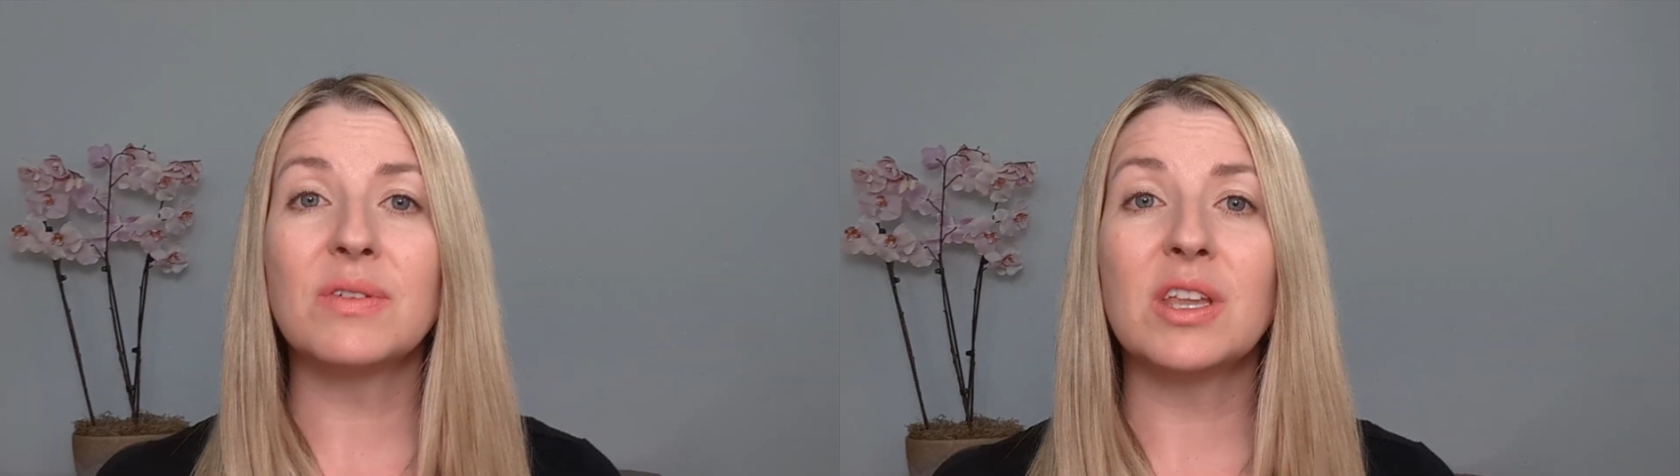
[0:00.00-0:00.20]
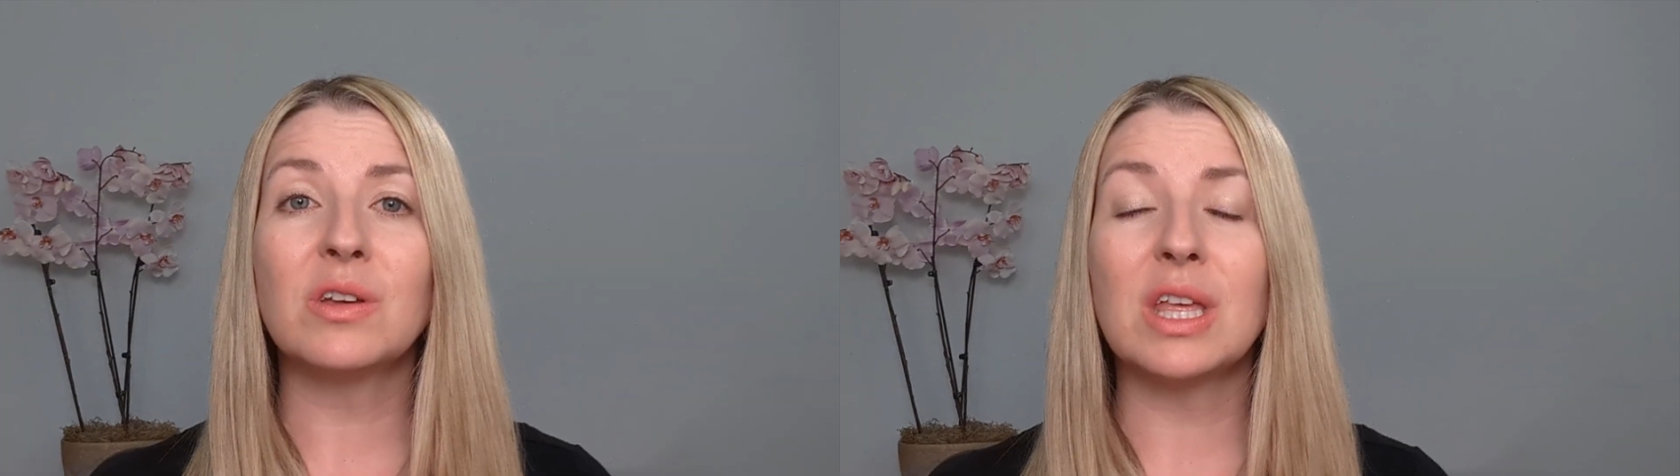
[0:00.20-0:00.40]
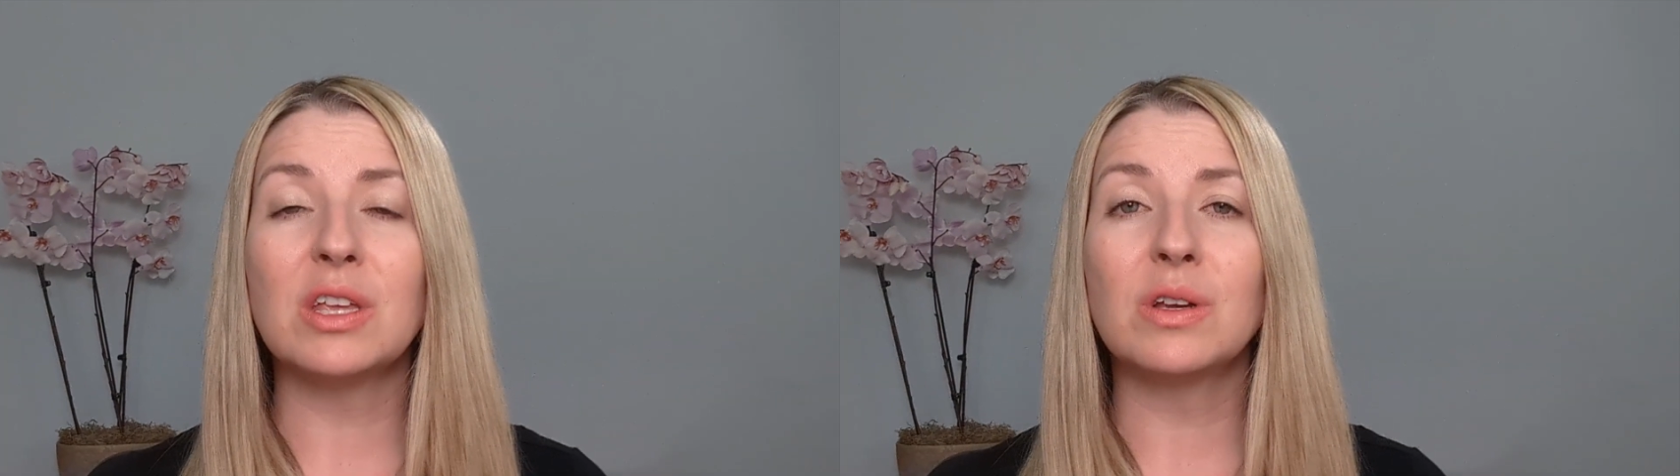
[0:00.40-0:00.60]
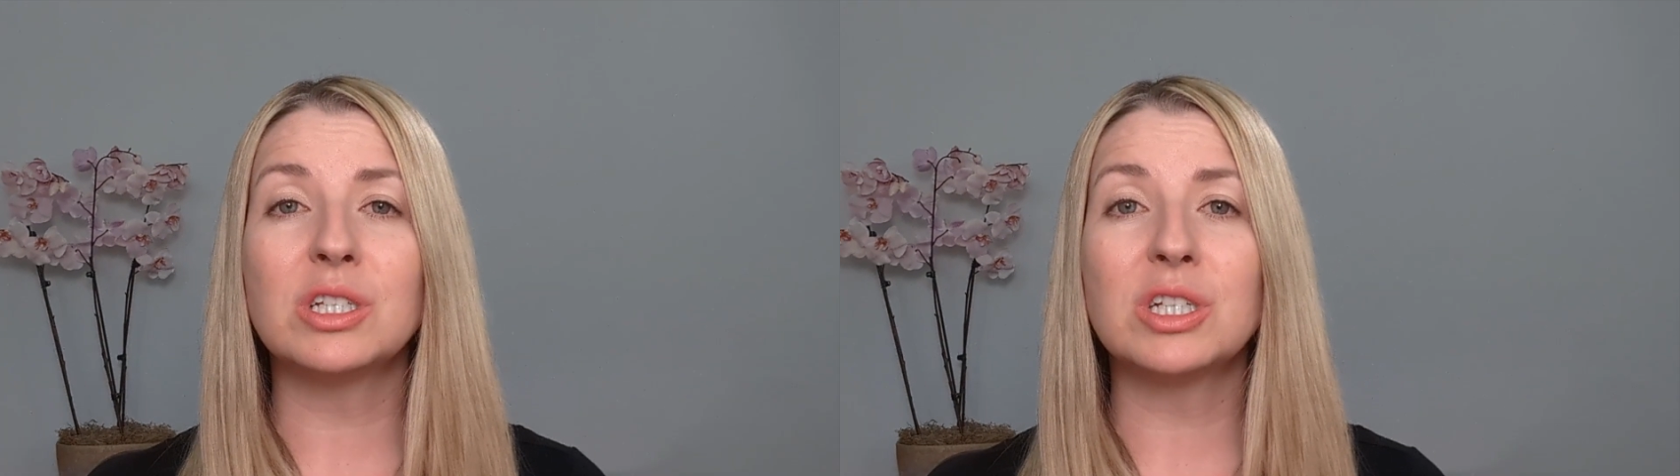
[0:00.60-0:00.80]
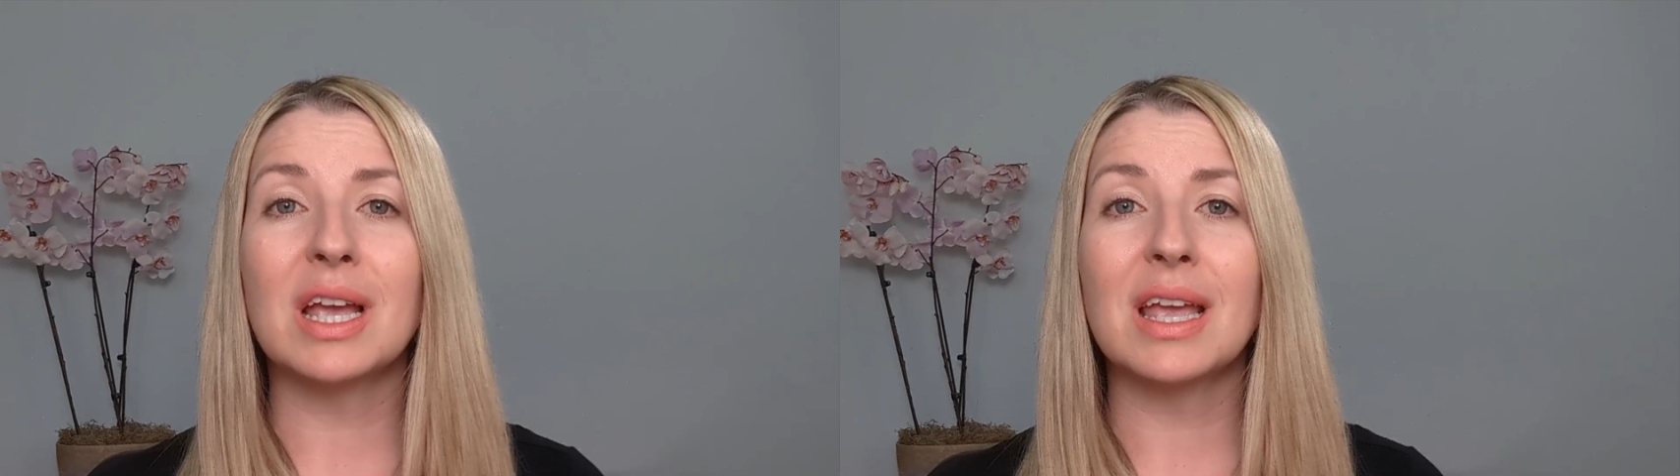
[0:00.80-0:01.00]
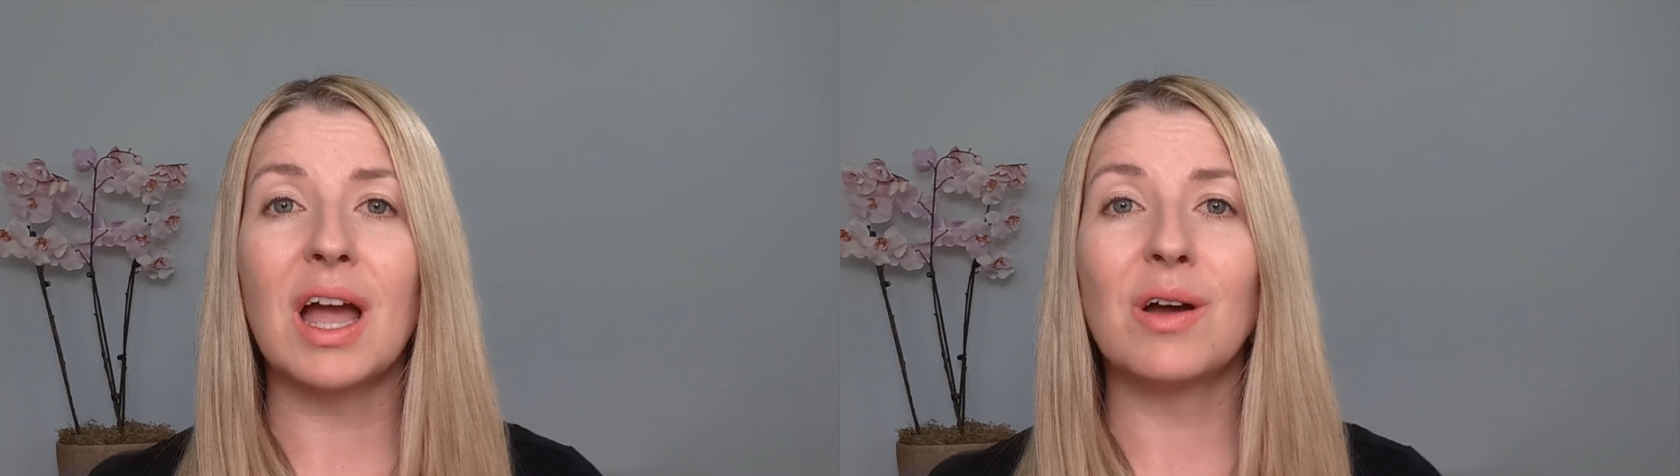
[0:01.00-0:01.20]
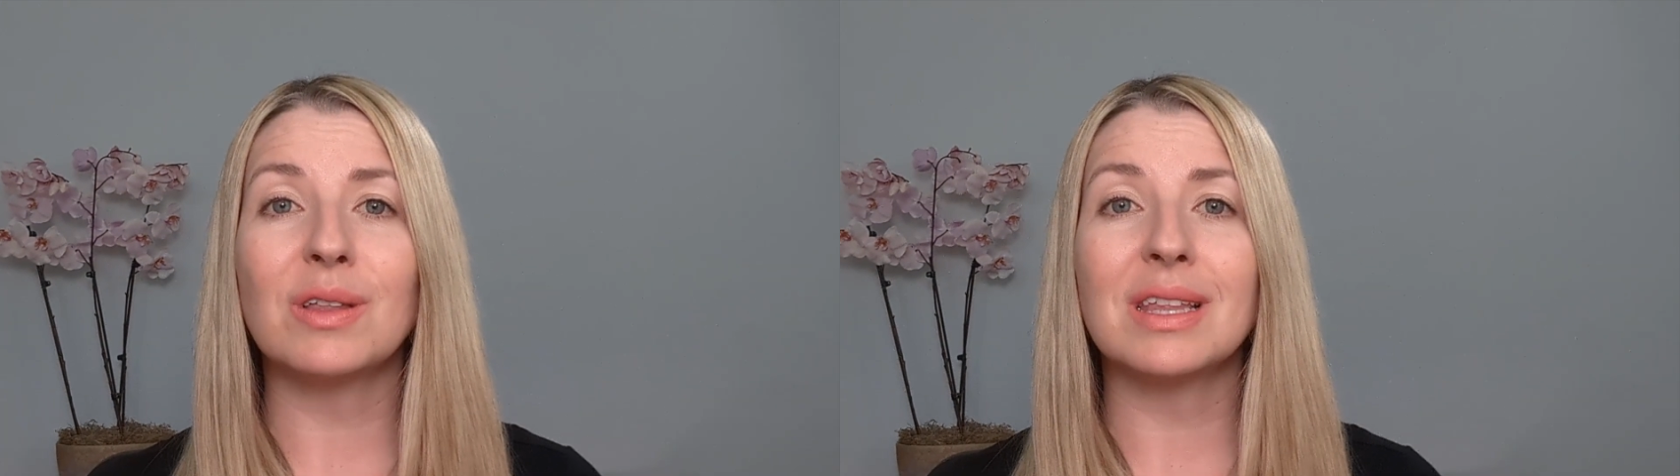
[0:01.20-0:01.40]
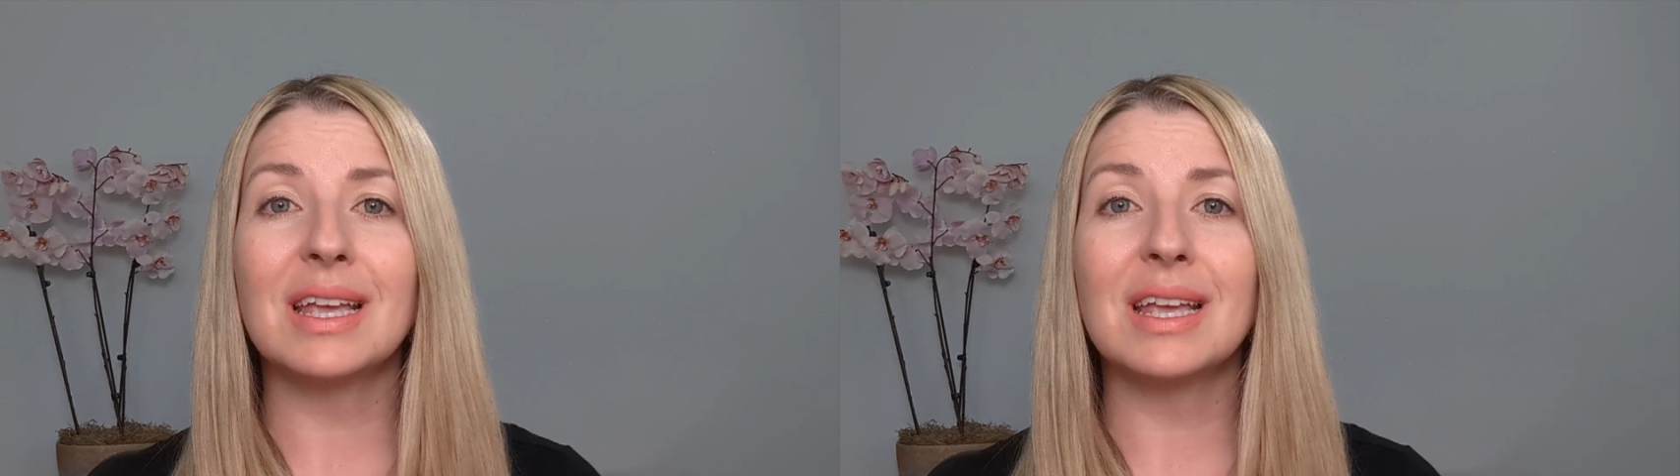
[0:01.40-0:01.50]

video that you can check out.